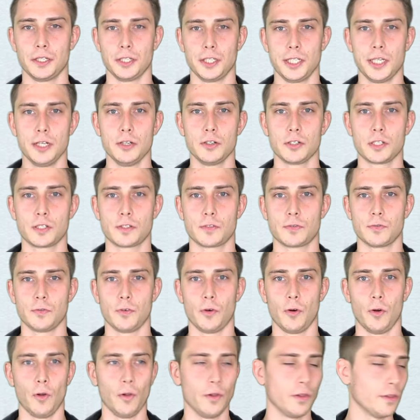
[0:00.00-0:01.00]

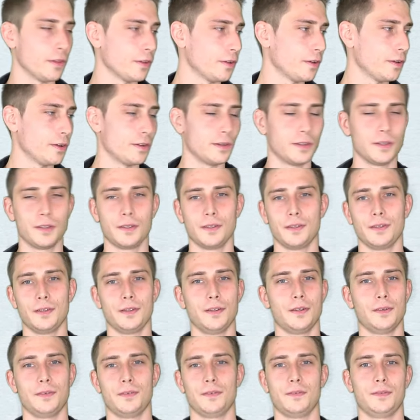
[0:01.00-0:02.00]
useful.
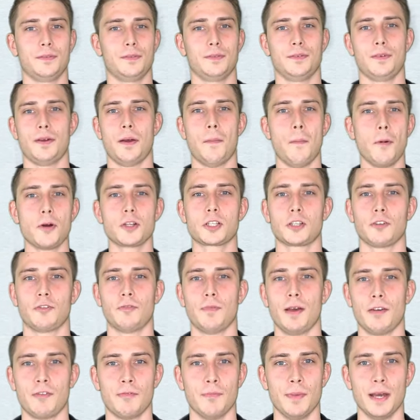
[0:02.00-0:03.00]
Most of
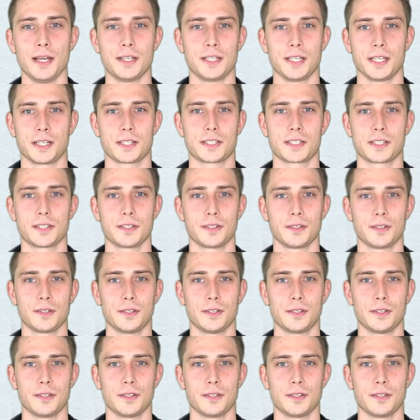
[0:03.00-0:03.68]
mathematics